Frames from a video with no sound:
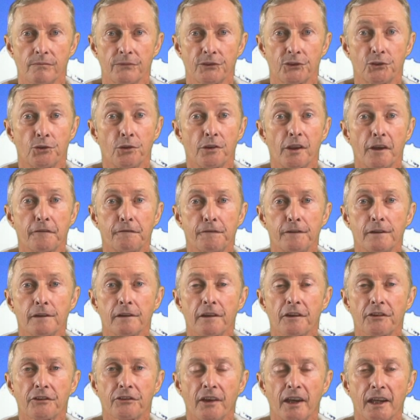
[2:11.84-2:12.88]
Do they feel
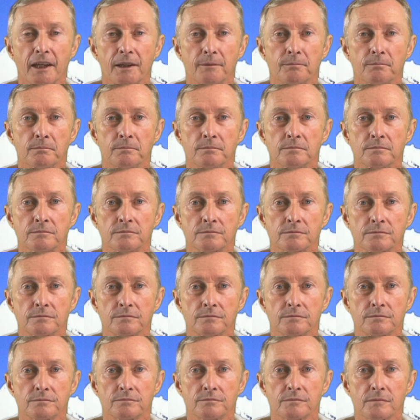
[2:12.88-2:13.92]
the same?
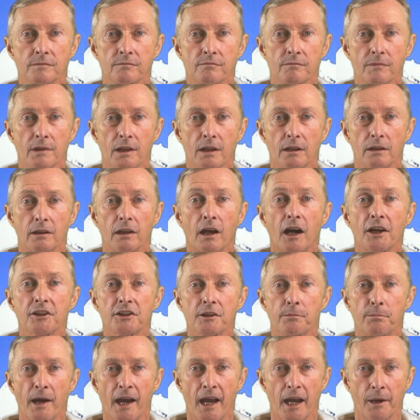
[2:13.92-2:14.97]
Lighter
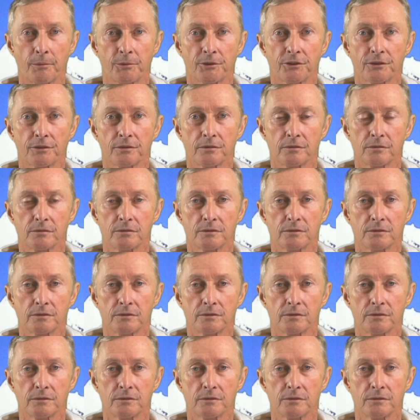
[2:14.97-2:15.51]
perhaps?